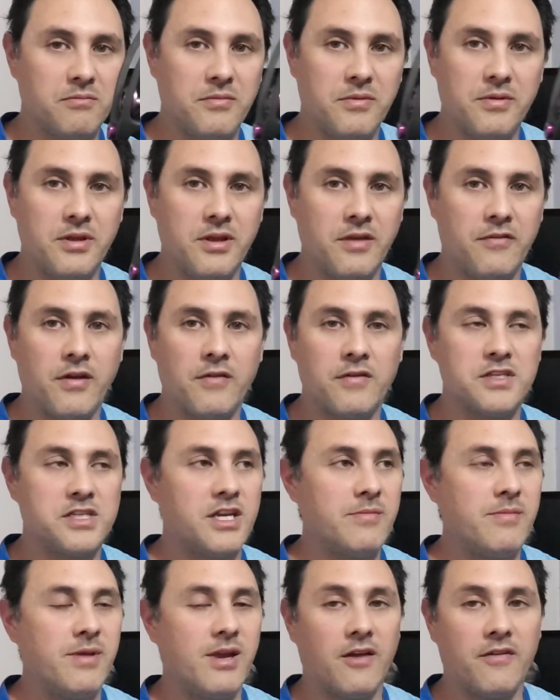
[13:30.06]
If you ever see
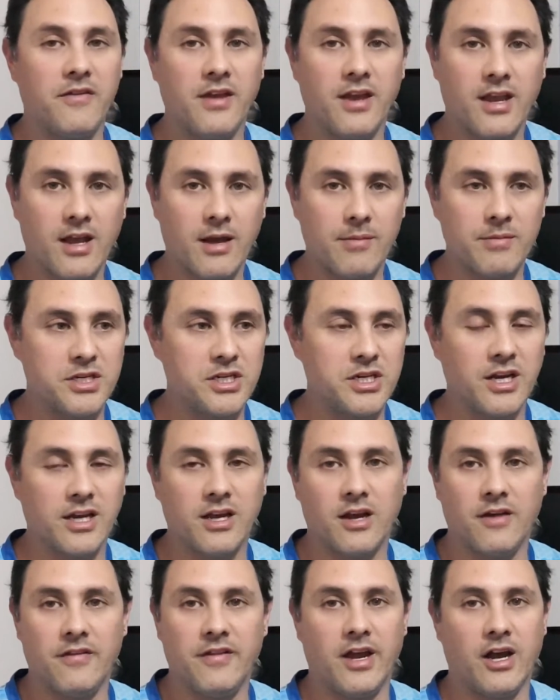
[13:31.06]
me out there, come and check
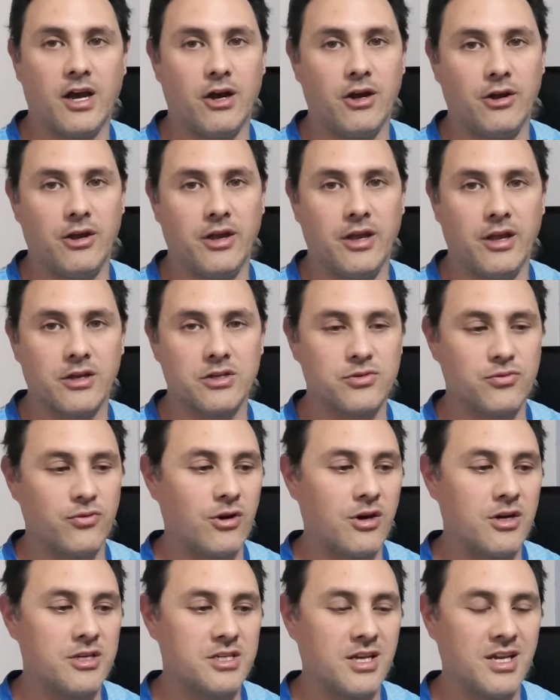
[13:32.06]
out their AIX
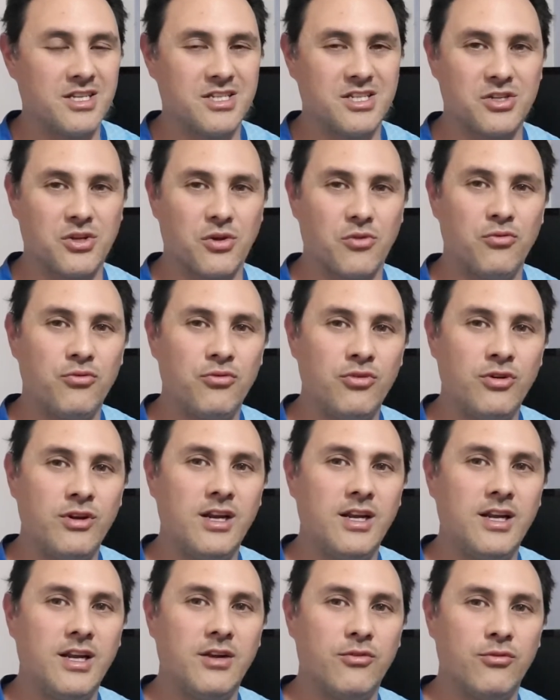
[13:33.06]
riser. It's just a
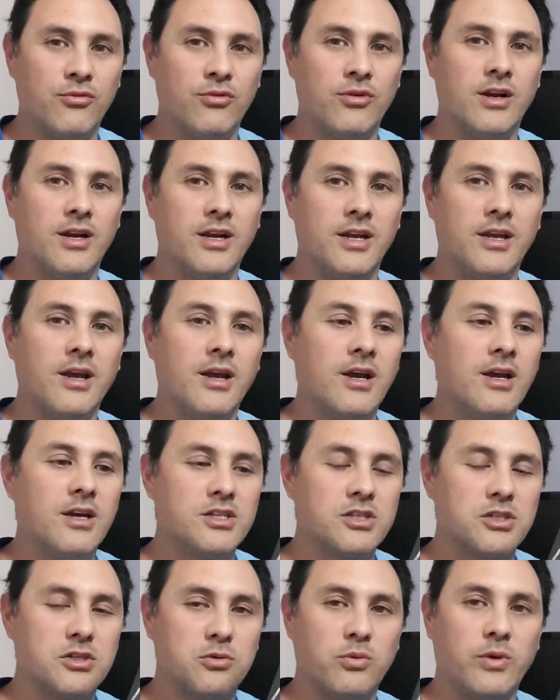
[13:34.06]
really
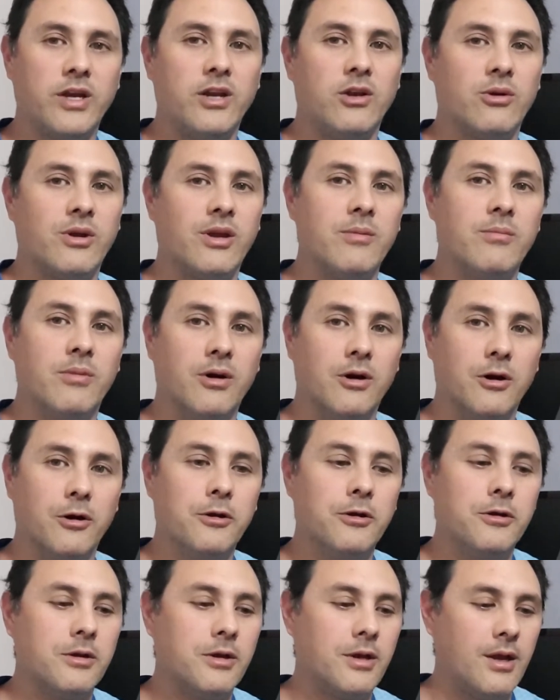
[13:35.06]
sweet looking bow.
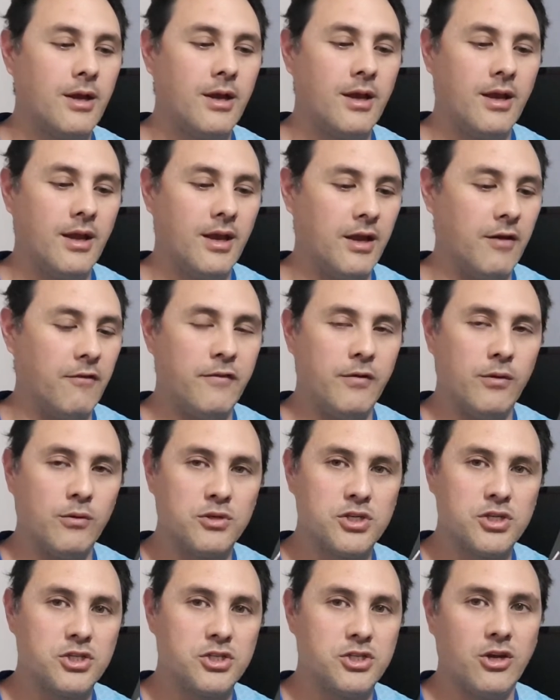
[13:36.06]
It feels
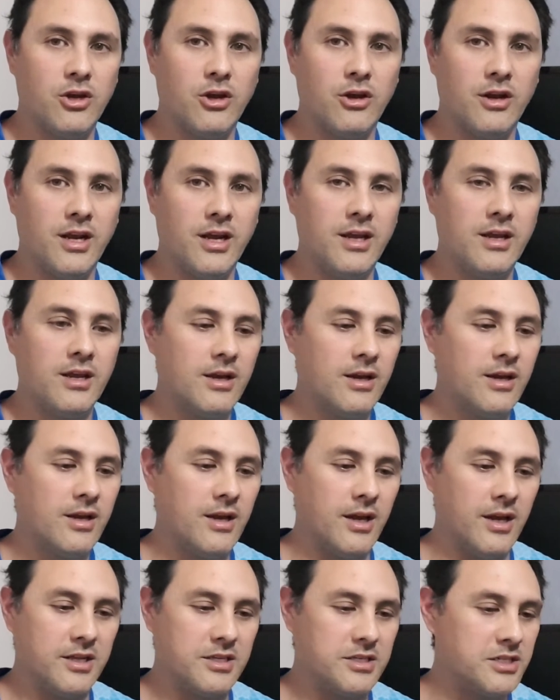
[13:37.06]
sturdy.
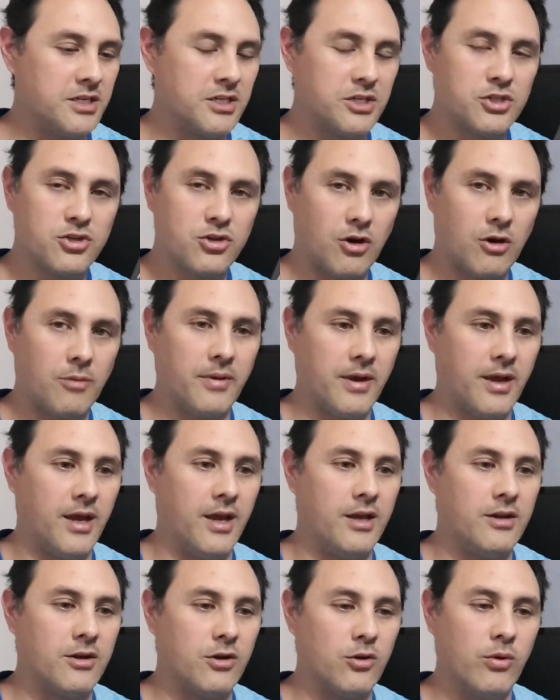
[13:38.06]
It's just top
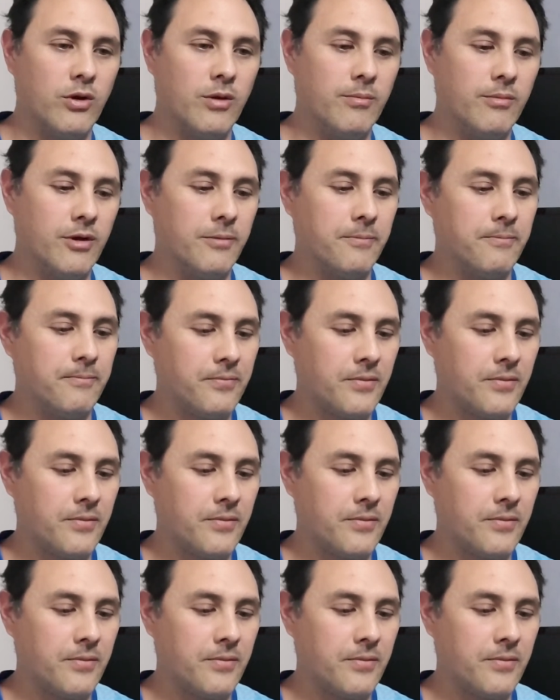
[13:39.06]
end equipment.